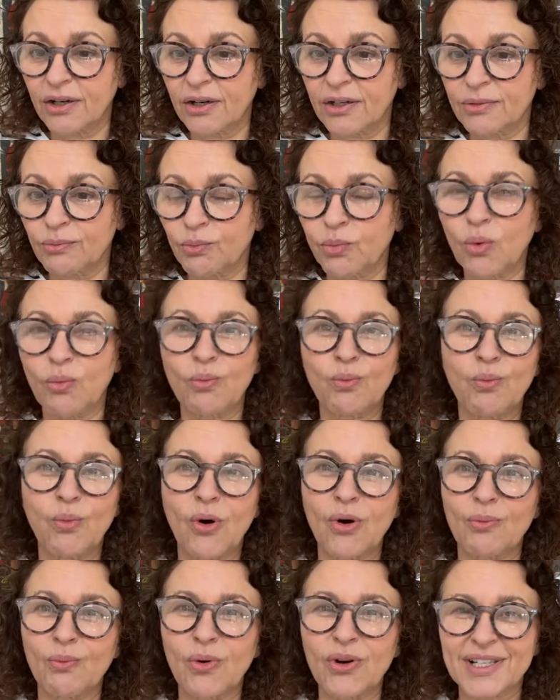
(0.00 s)

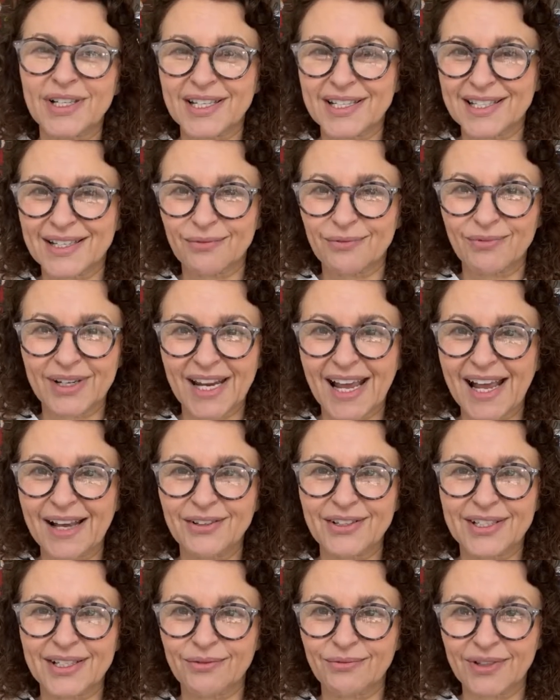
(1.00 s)
what what does it really? How
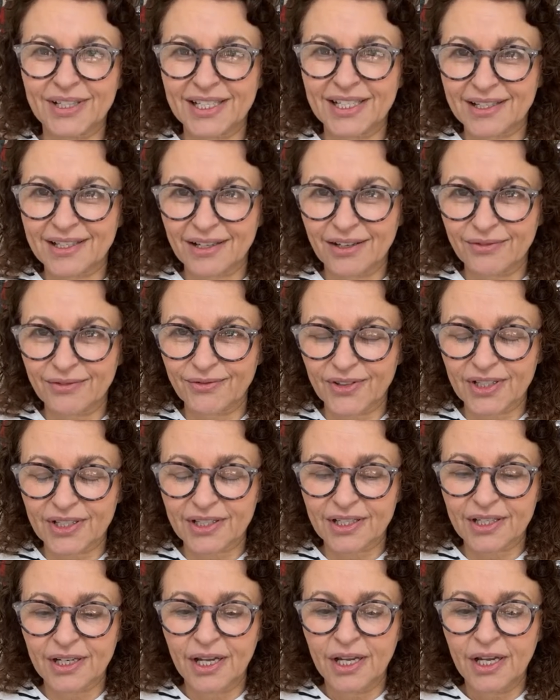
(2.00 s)
does it really serve
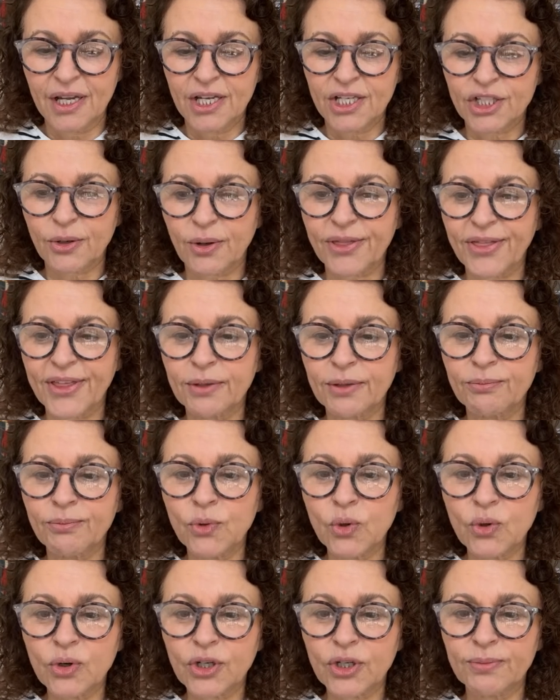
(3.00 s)
us? So I think
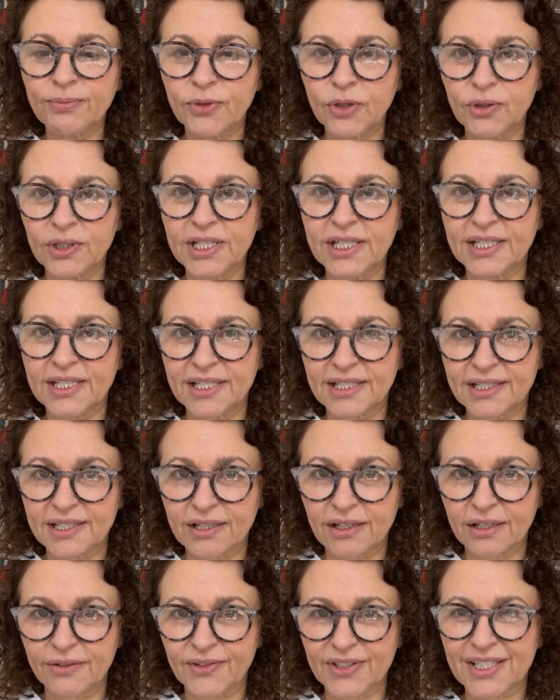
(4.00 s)
more community
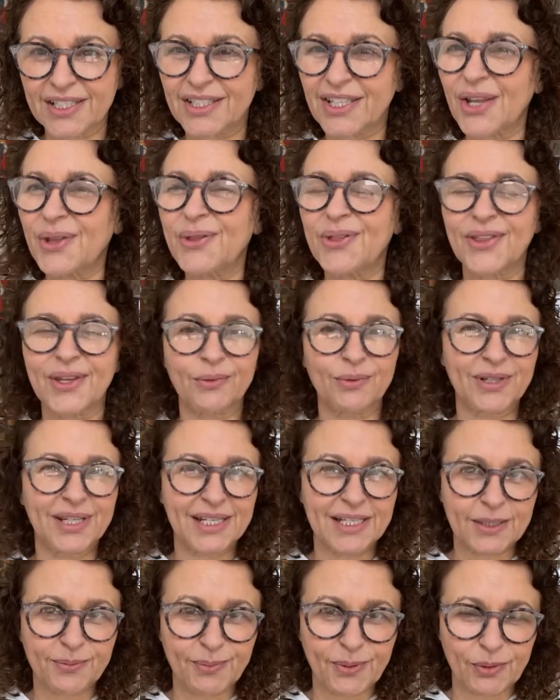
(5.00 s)
service. I don't think we
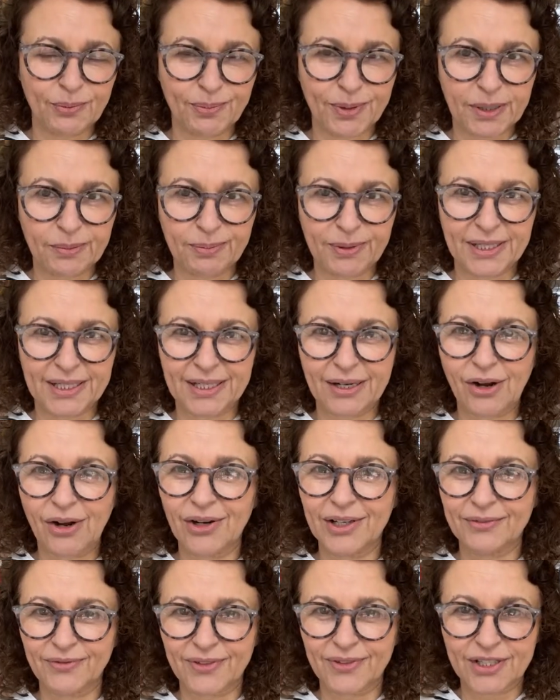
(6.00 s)
need to put people in
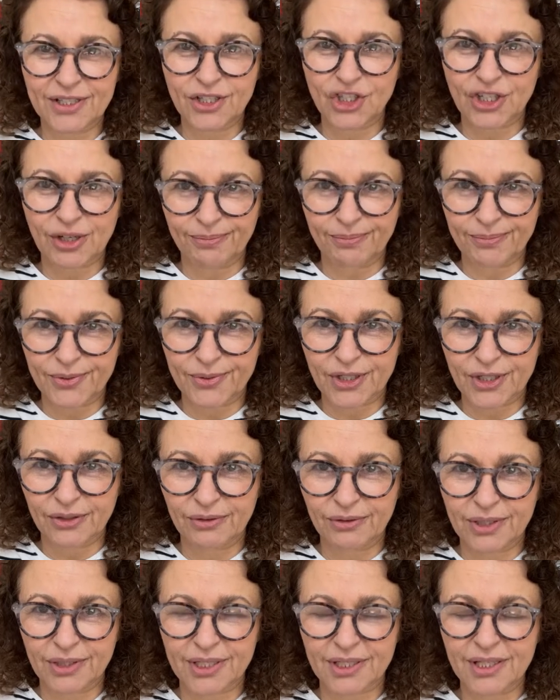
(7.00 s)
high vis
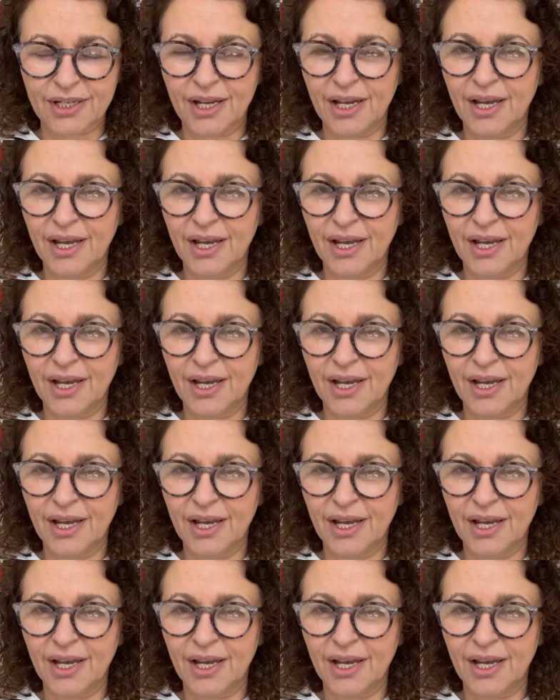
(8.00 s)
jumpsuits